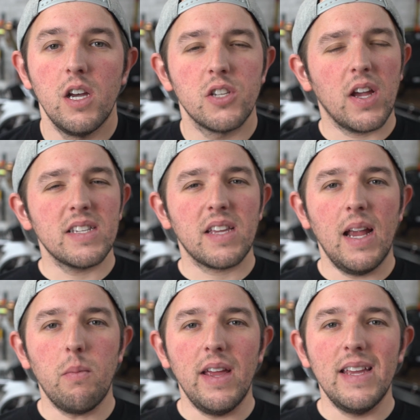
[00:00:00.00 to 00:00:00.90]
So guys, the
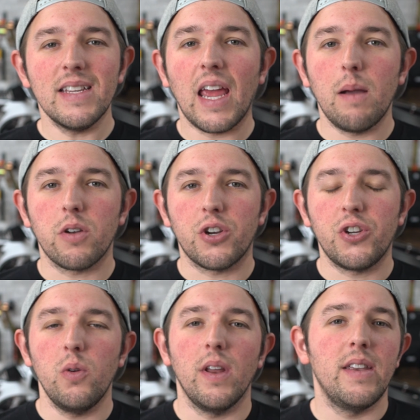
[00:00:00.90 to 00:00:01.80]
camera is able to
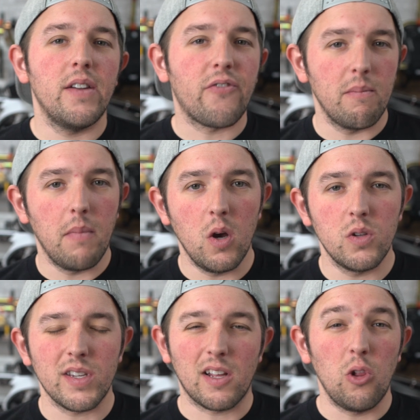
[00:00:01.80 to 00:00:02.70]
shoot in different
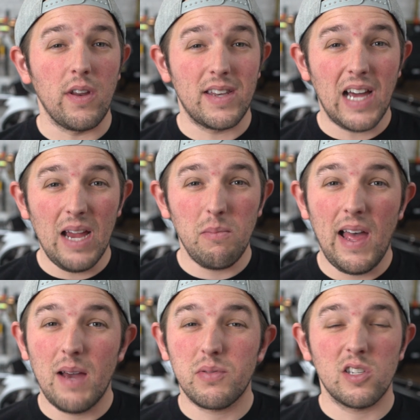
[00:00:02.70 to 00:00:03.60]
modes, including
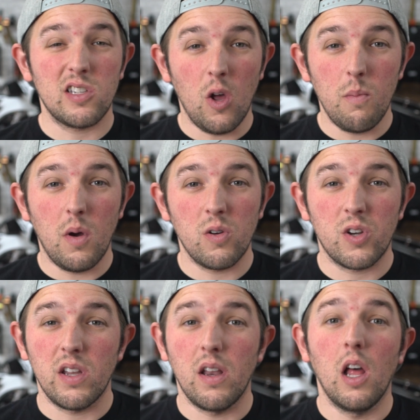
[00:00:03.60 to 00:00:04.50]
time-lapse, slow
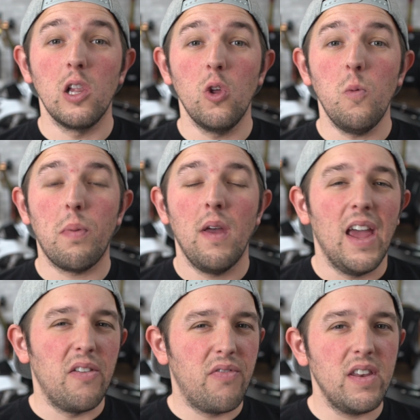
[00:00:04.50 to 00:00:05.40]
motion, loop,
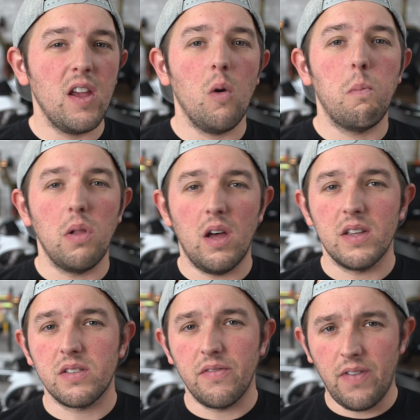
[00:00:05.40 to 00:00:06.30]
and video
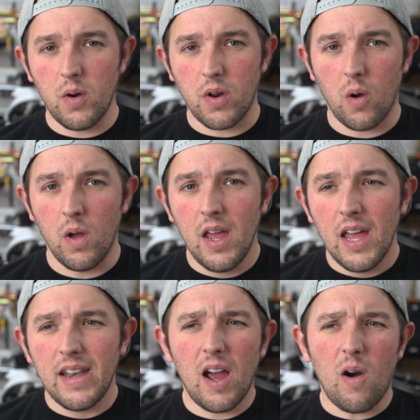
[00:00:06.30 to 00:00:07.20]
plus photo.
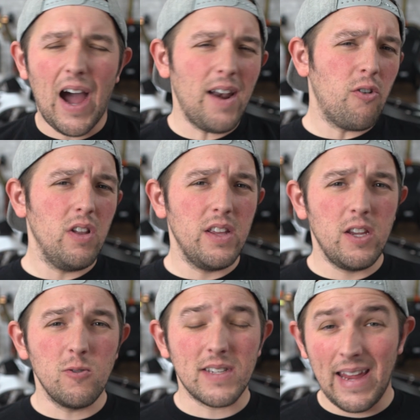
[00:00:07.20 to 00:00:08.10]
Now, I don't really
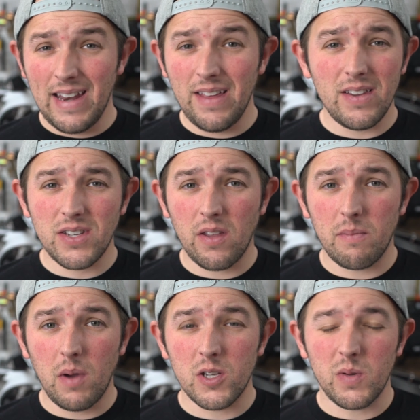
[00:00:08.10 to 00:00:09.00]
use any of these
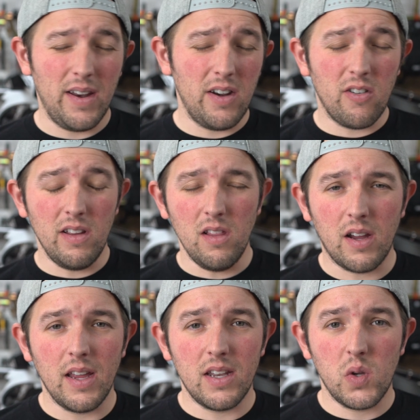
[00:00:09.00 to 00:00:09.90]
other modes, so I didn't really
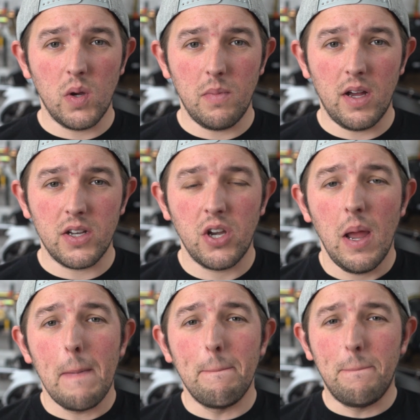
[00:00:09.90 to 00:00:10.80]
look into them much,
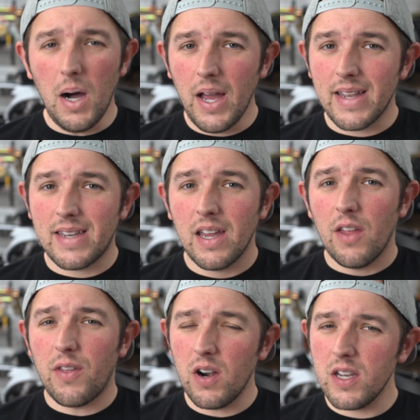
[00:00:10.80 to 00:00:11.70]
but
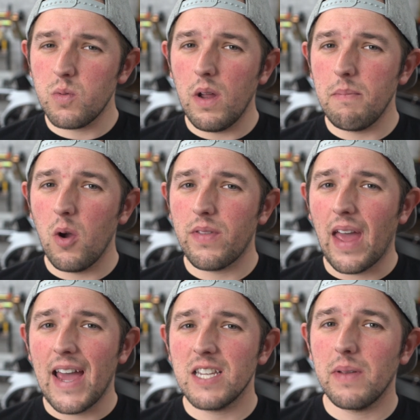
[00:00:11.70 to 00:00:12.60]
there is one mode
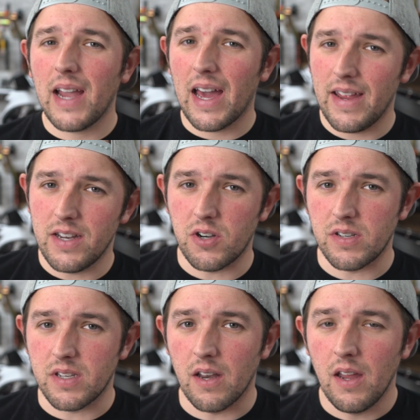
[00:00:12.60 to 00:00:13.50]
that has me kind of
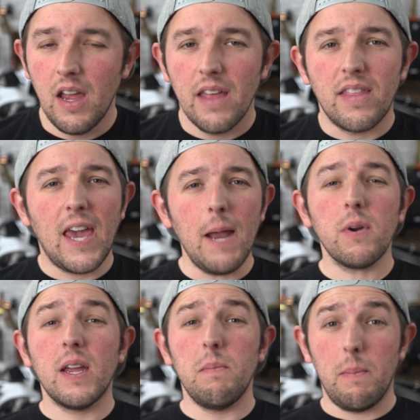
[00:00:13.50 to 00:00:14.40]
interested. The
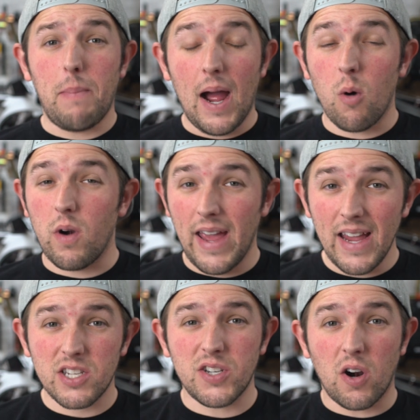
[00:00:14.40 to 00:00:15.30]
camera can be powered
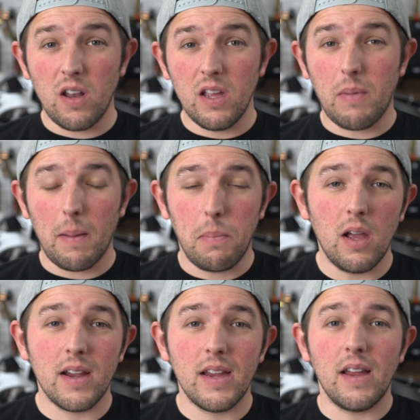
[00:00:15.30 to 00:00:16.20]
externally by
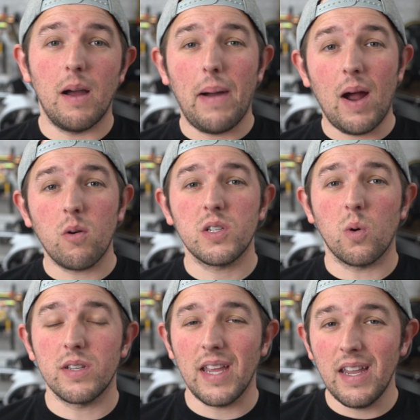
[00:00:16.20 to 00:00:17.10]
plugging a power
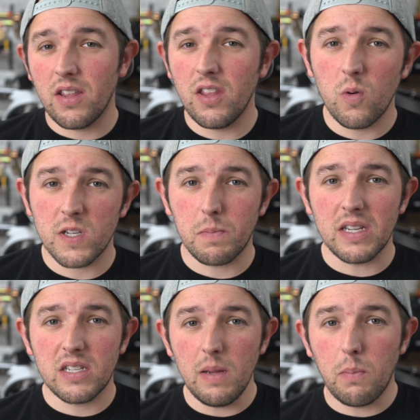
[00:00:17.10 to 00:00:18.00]
source into the
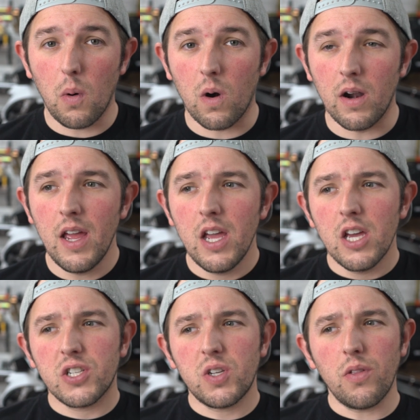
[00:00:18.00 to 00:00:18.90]
USB-C port,
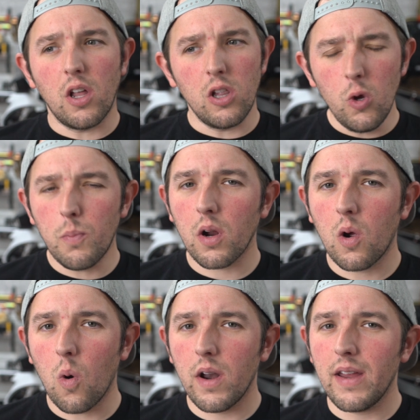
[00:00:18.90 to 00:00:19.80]
so the loop
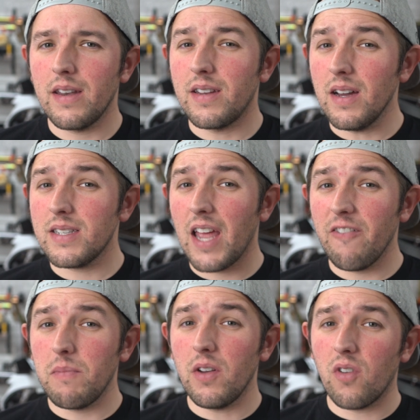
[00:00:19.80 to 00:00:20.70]
recording does
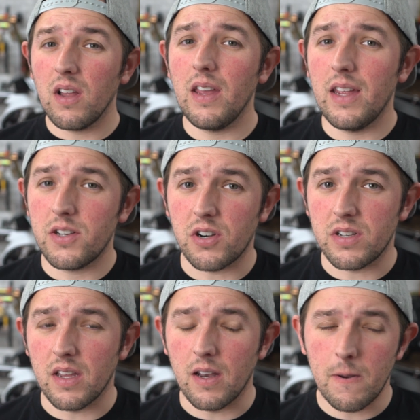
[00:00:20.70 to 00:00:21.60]
have me really
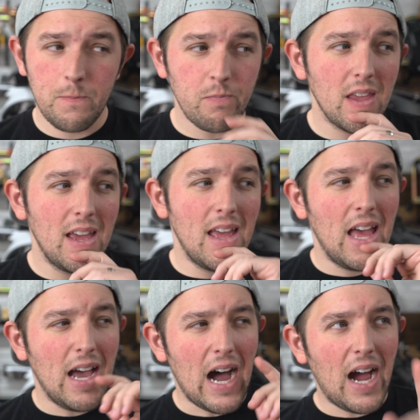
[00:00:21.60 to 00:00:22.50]
interested.
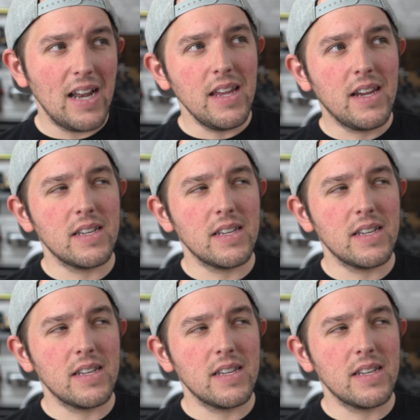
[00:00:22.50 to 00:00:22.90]
Highly